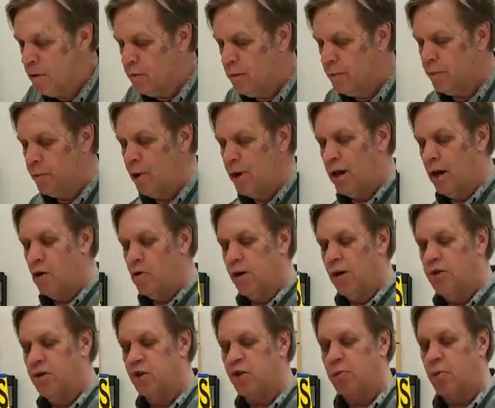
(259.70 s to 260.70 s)
The preload
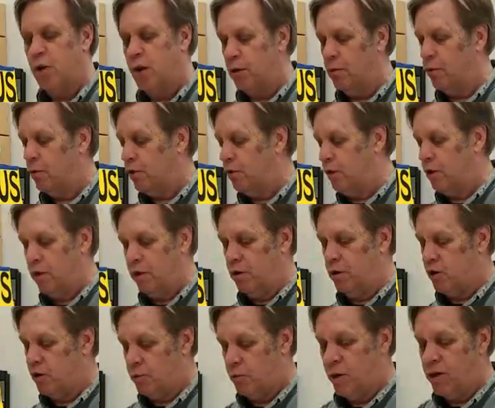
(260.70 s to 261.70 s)
on the spring, where
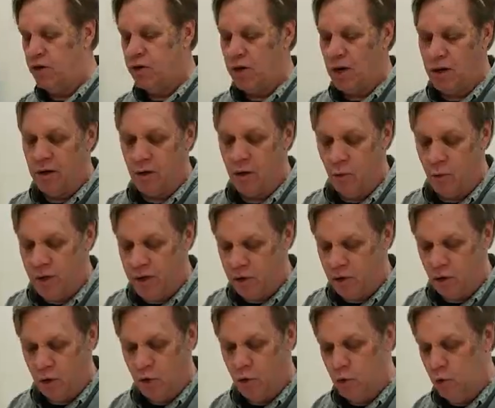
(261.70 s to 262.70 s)
the spring is going to go
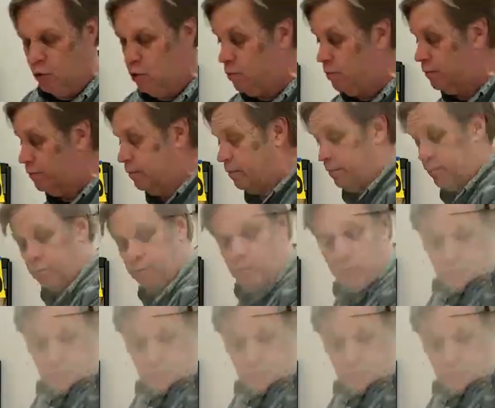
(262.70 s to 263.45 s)
into, the spring